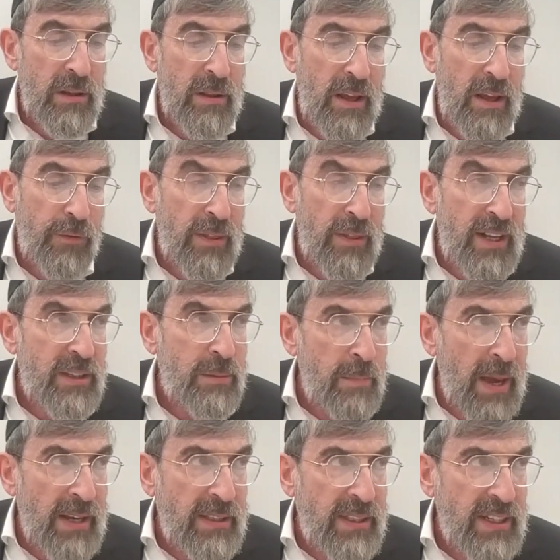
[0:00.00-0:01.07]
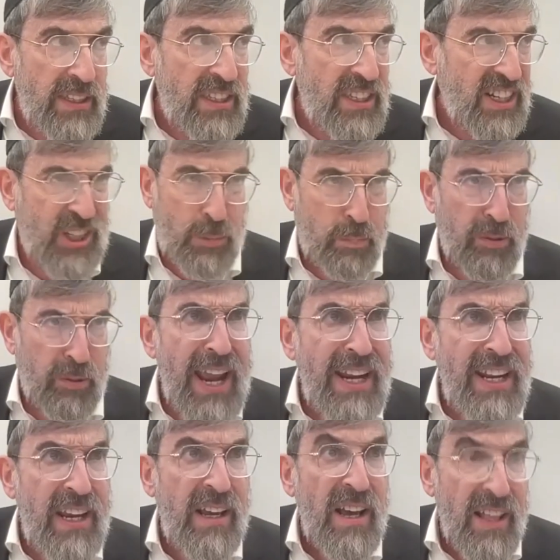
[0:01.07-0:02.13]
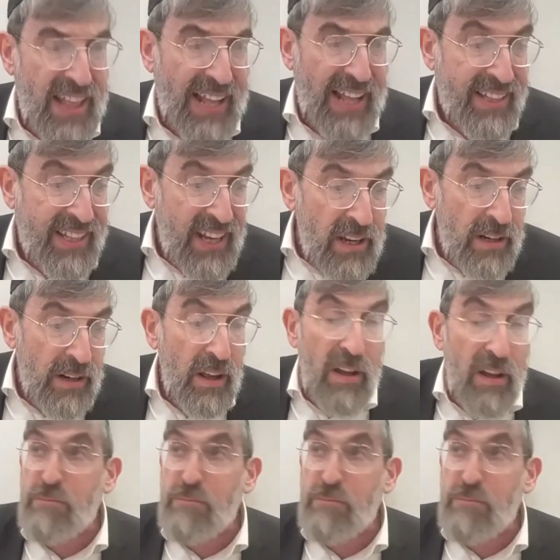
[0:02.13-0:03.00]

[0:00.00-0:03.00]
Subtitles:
therefore, this mace, this is explaining that din